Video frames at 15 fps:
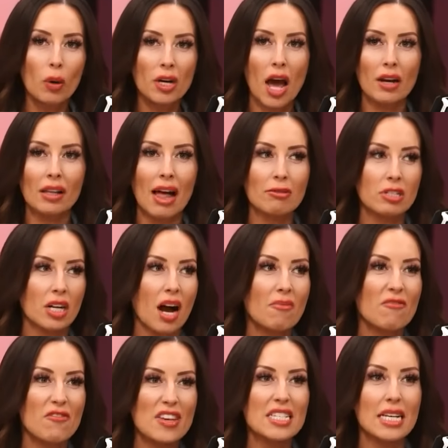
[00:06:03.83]
were not allowed to
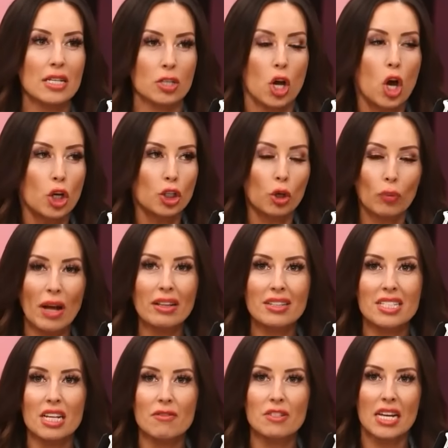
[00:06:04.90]
come visit your
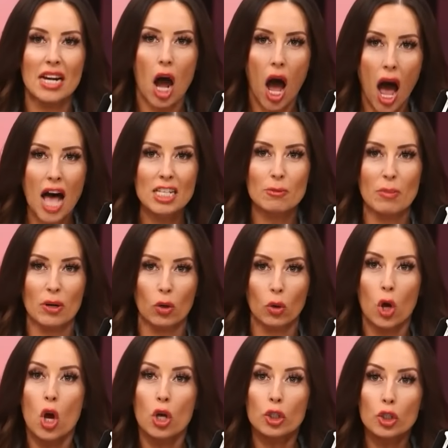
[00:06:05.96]
relatives in a
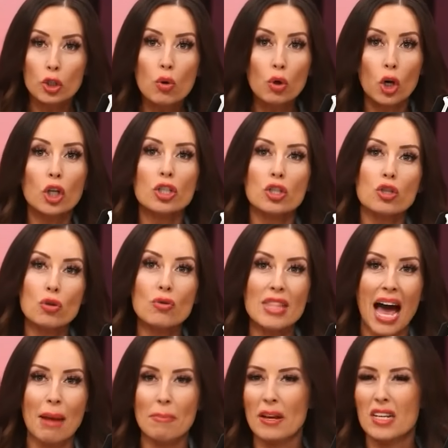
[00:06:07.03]
hospital. You couldn't do
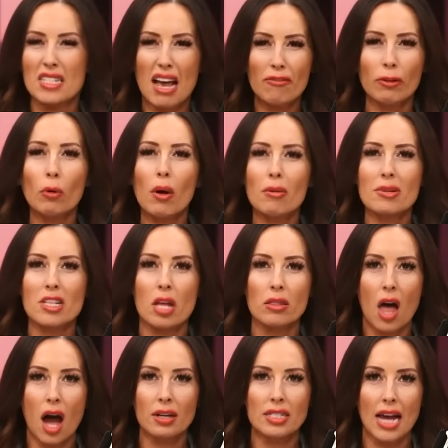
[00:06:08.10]
that because everyone was on
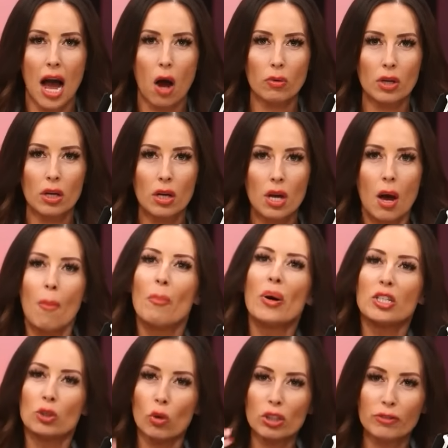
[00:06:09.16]
lockdown.
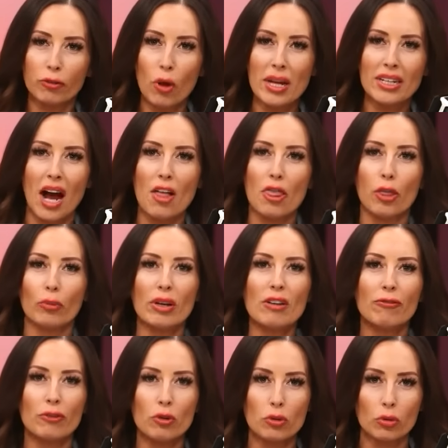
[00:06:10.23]
But George Floyd got three
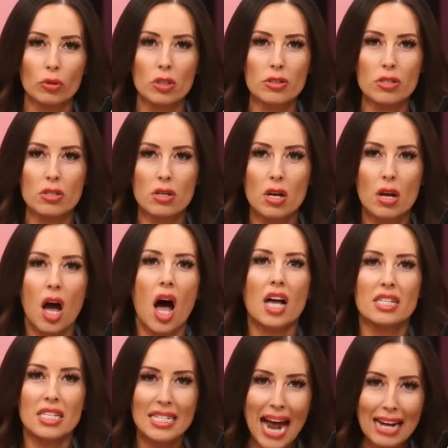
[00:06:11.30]
funerals
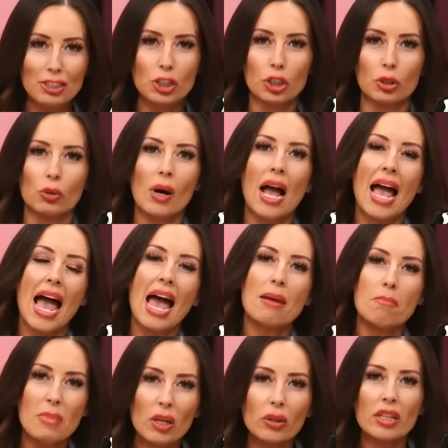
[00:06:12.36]
a statue,
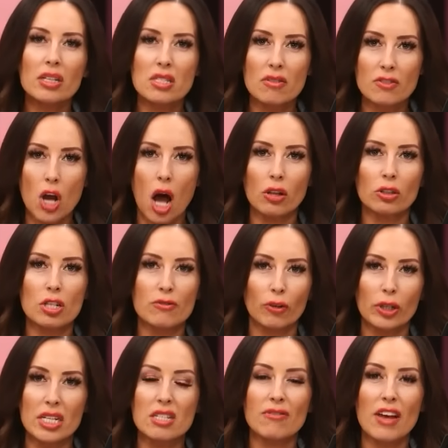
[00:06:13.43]
and millions of dollars for
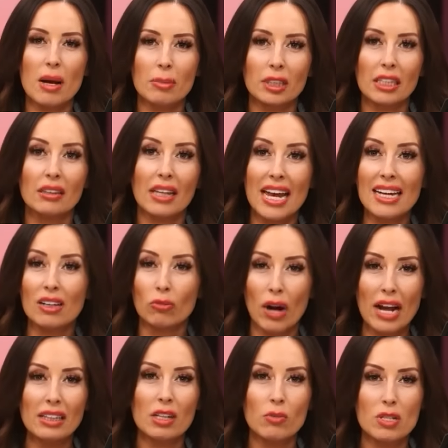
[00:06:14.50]
his family. Laken
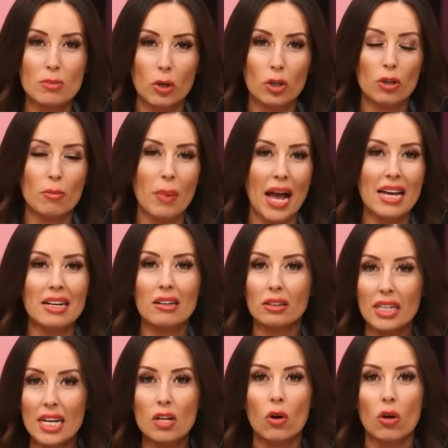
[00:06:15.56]
Riley was murdered by an
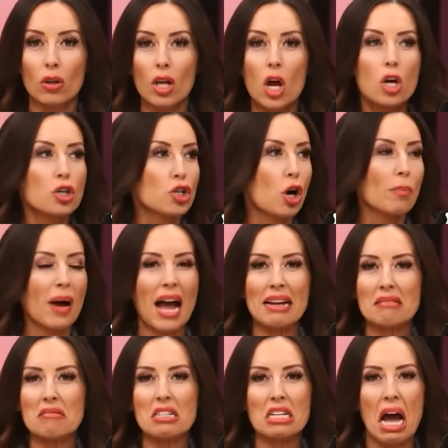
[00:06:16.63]
illegal. Joe
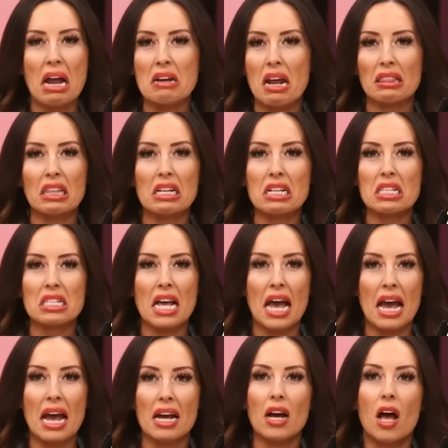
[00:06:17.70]
Biden's got nothing to
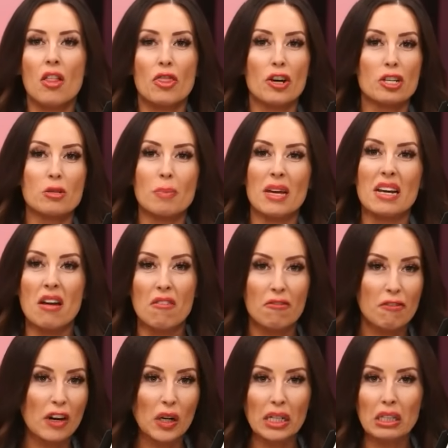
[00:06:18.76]
say. There's been
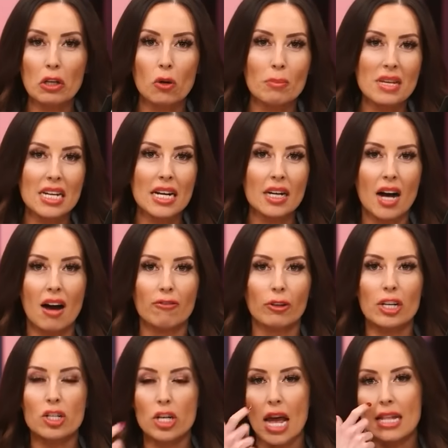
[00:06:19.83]
very little media
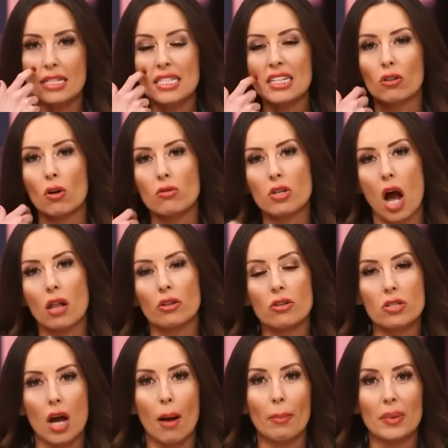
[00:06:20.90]
coverage and zero
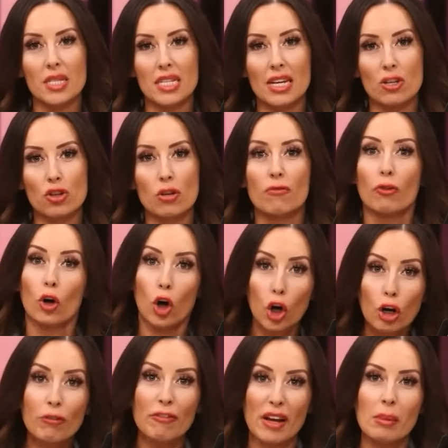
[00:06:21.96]
dollars compensation for
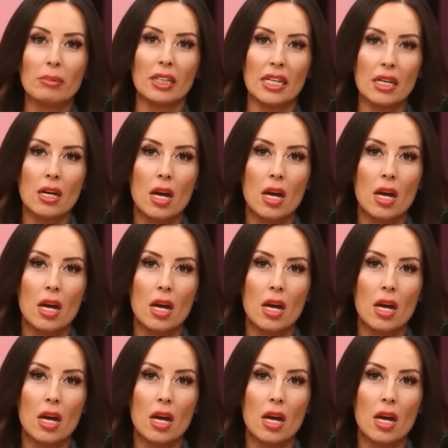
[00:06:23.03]
her family,